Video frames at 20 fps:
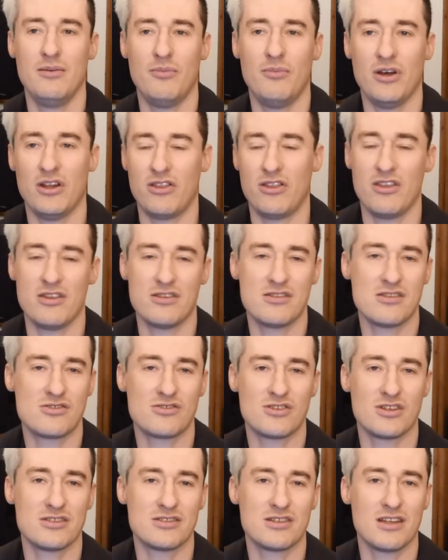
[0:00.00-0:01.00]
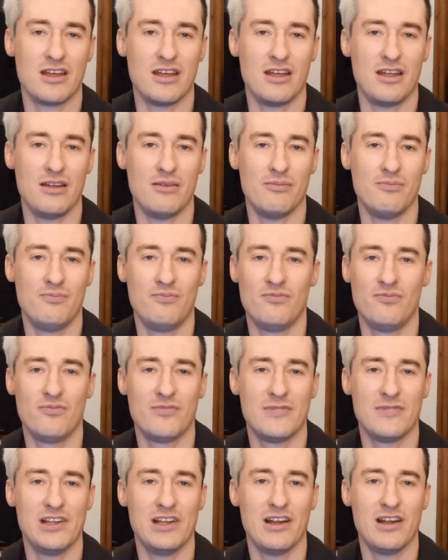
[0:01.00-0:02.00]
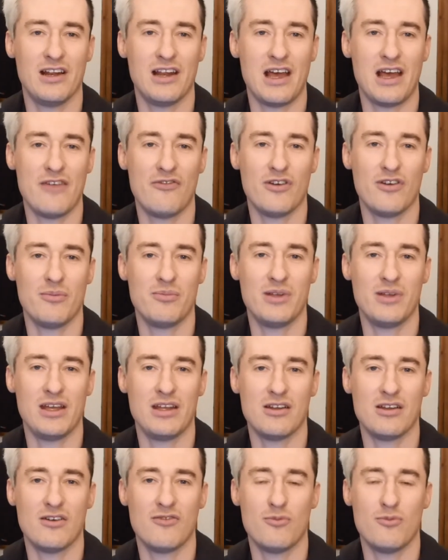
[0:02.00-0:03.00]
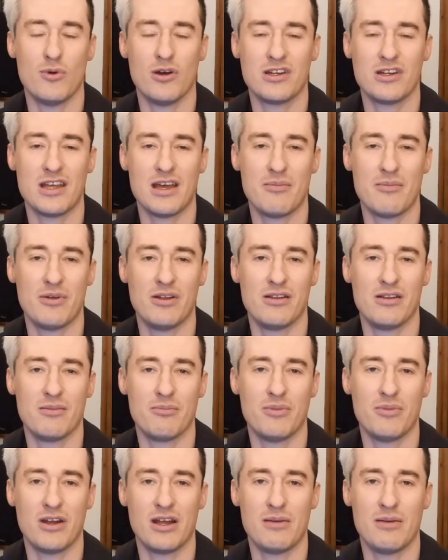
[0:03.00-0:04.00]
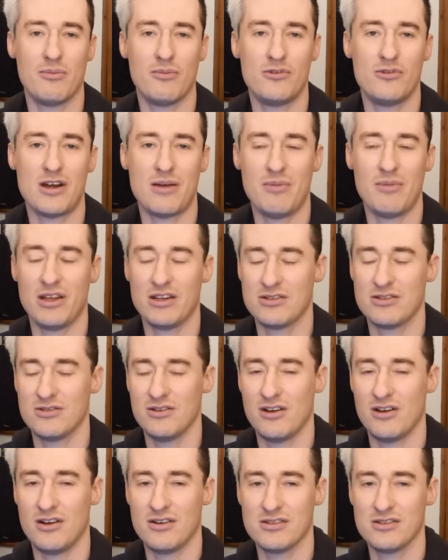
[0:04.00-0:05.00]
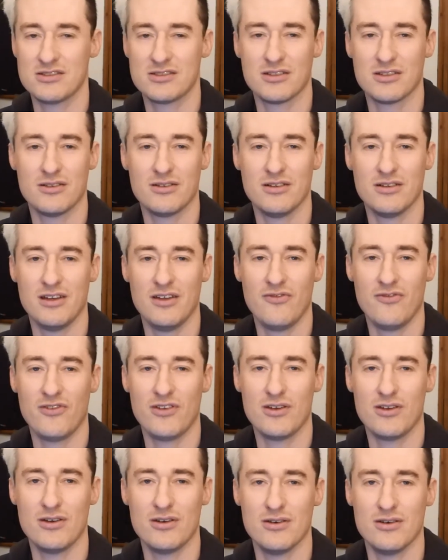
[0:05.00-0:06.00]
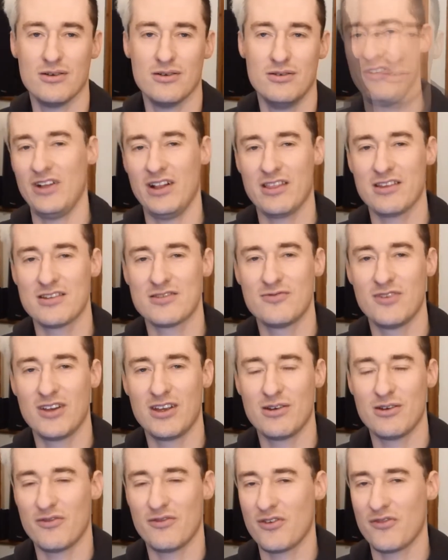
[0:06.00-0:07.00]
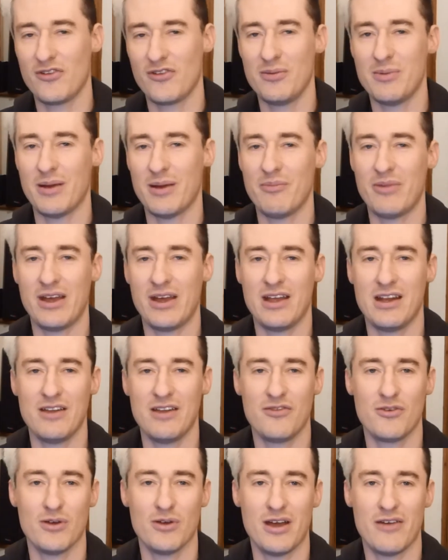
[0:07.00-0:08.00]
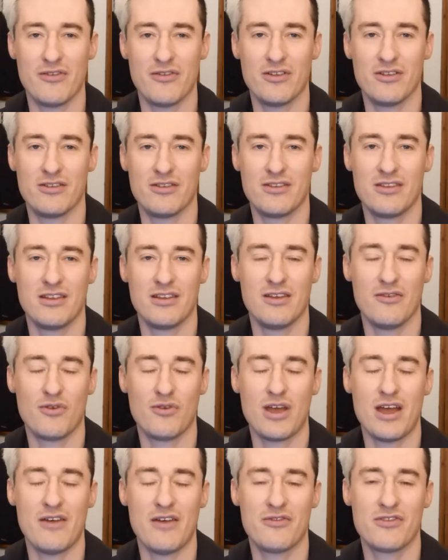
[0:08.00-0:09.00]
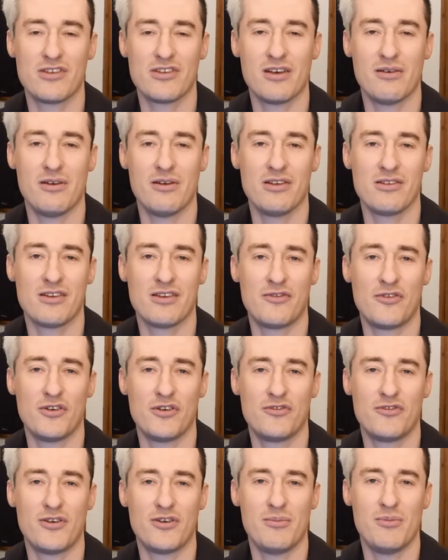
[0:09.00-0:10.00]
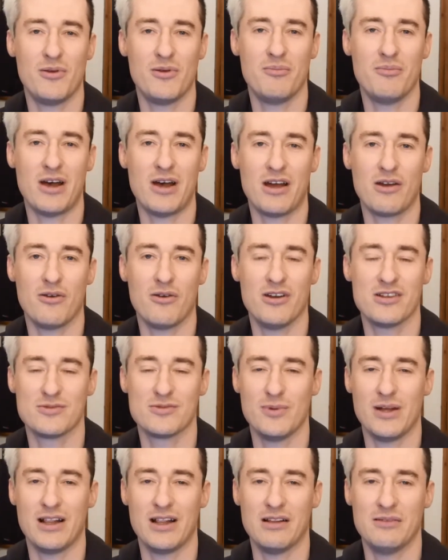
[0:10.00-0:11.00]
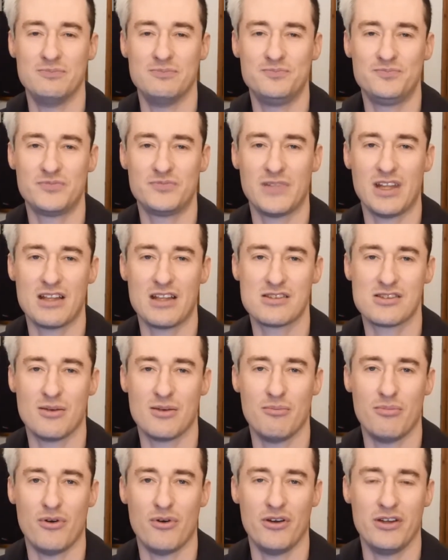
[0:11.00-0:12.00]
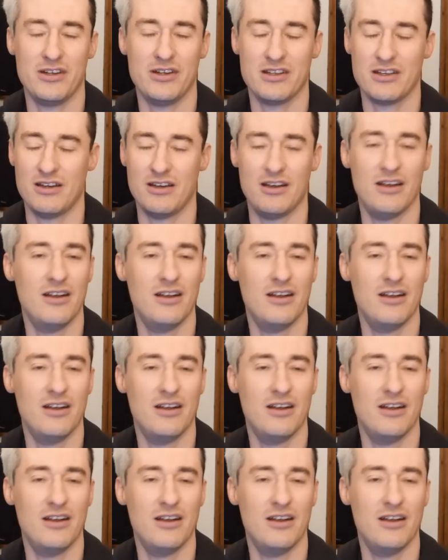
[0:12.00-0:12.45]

but this is just a little life update of what happens. But I'm rambling too long, so if you feel this video, if you feel my pain, if you have suffered from lumbago as well at some point,